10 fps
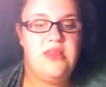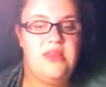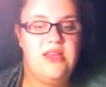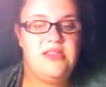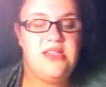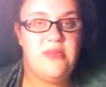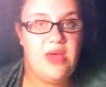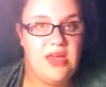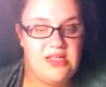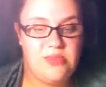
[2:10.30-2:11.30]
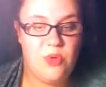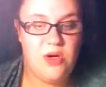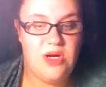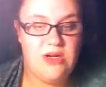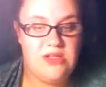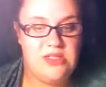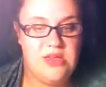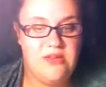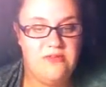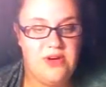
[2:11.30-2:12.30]
This email has more errors
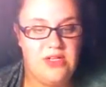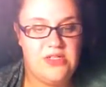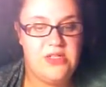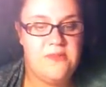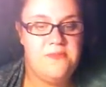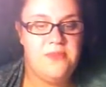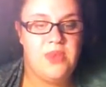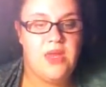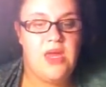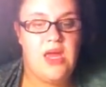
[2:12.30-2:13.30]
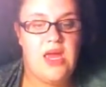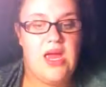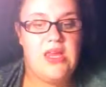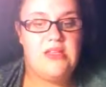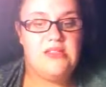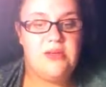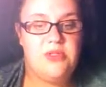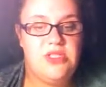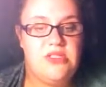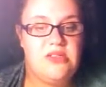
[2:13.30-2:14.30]
than the first, and the
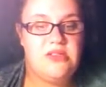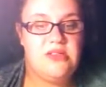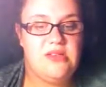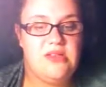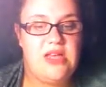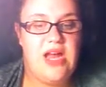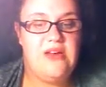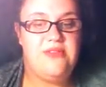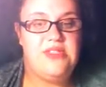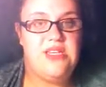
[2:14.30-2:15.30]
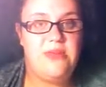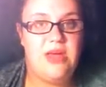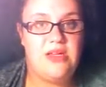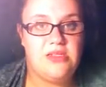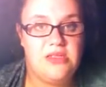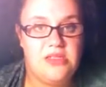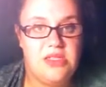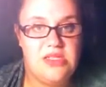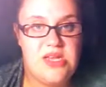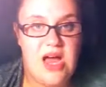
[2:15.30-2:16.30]
subject line of this email
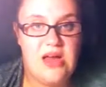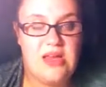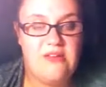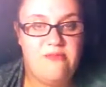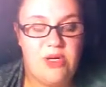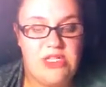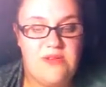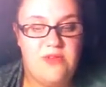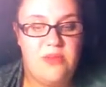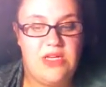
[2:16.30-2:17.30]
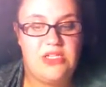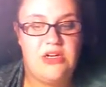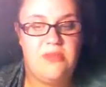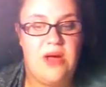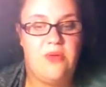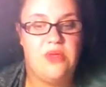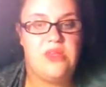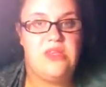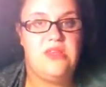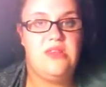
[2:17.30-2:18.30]
does not give much information about what
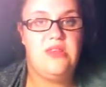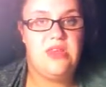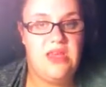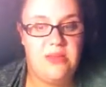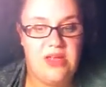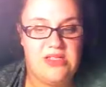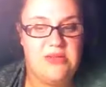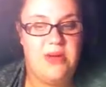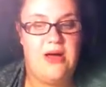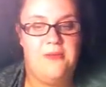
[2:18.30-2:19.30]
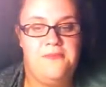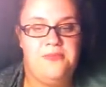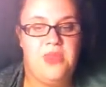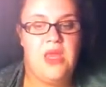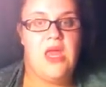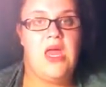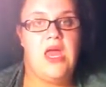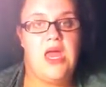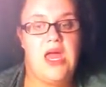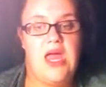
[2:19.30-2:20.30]
the email is about.
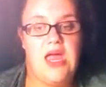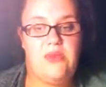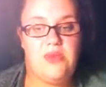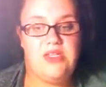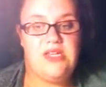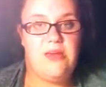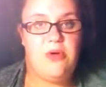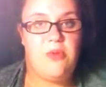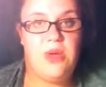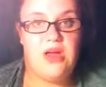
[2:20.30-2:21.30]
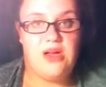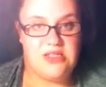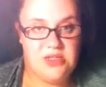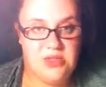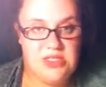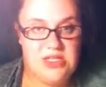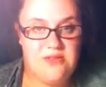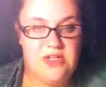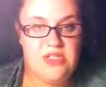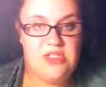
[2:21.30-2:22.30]
And with the typo, it may cause the
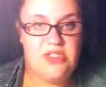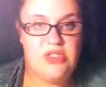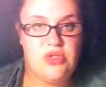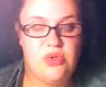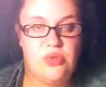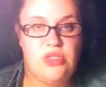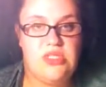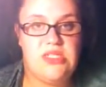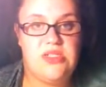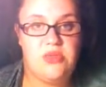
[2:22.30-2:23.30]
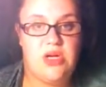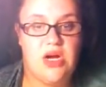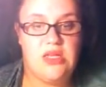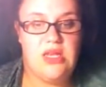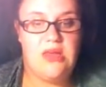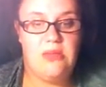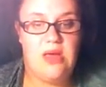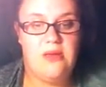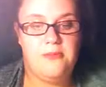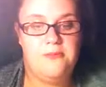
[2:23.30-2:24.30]
receiver to just disregard the
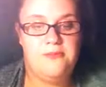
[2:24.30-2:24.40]
email.